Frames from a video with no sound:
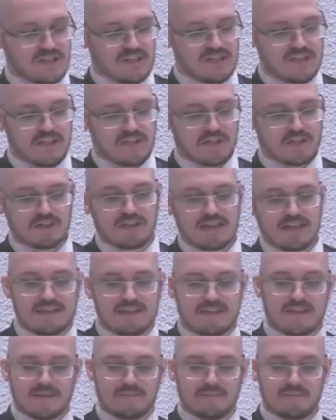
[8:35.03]
to hear,
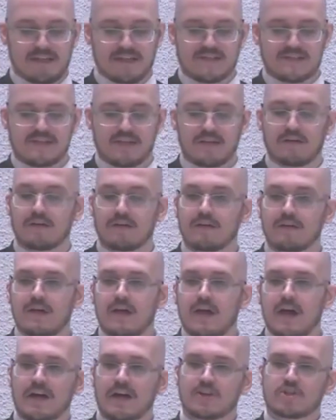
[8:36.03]
let them listen.
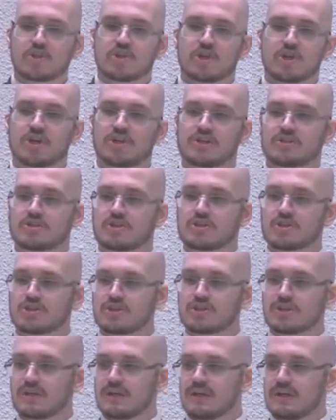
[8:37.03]
A
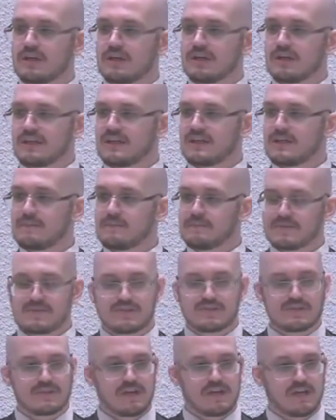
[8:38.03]
church
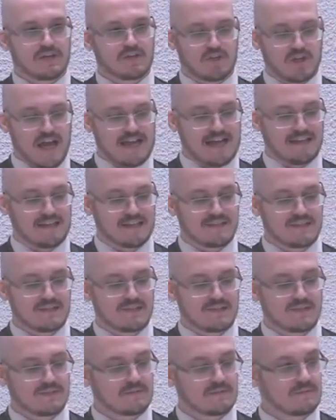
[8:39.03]
keeps a
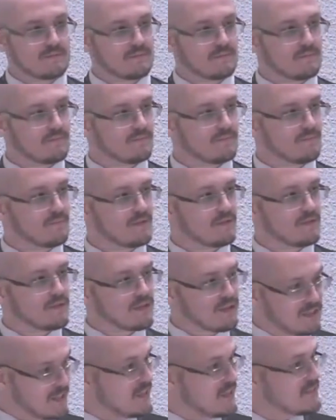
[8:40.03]
chalice,
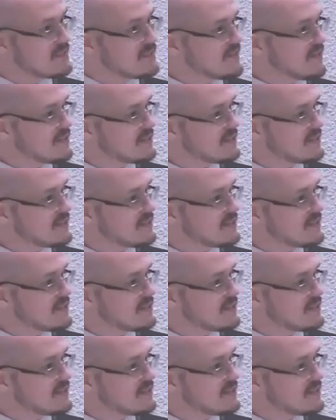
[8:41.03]
cleans